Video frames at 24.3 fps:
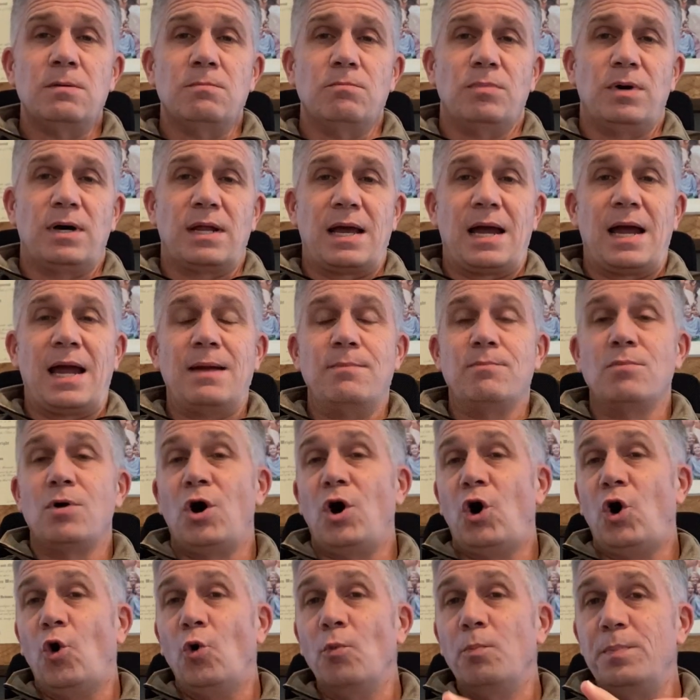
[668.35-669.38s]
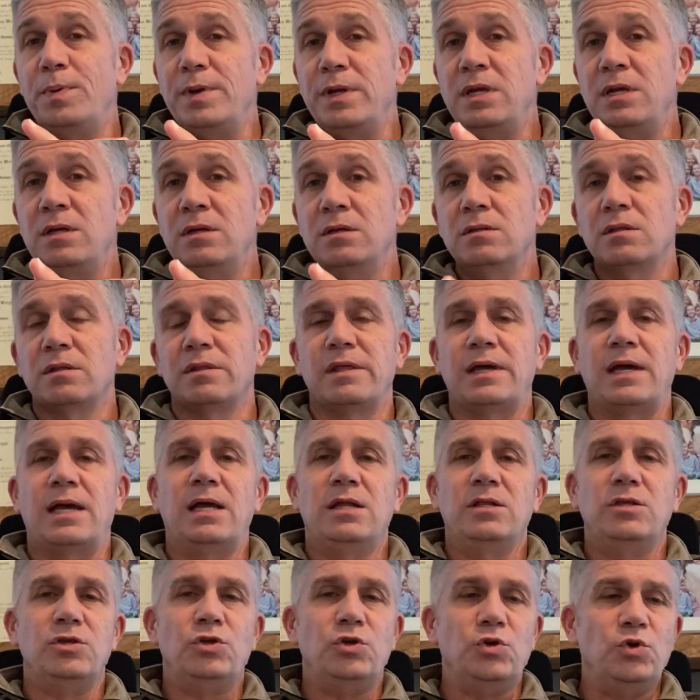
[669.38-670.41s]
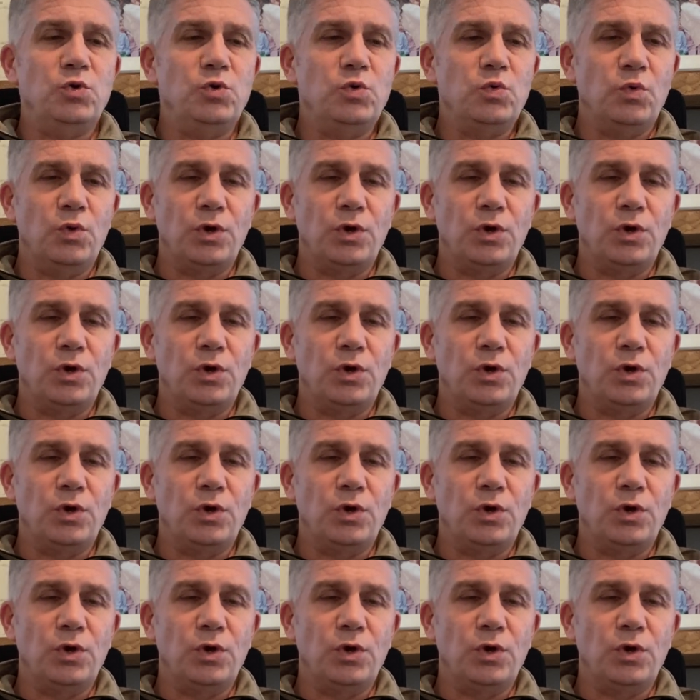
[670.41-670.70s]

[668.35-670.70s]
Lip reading: but I'm hoping that you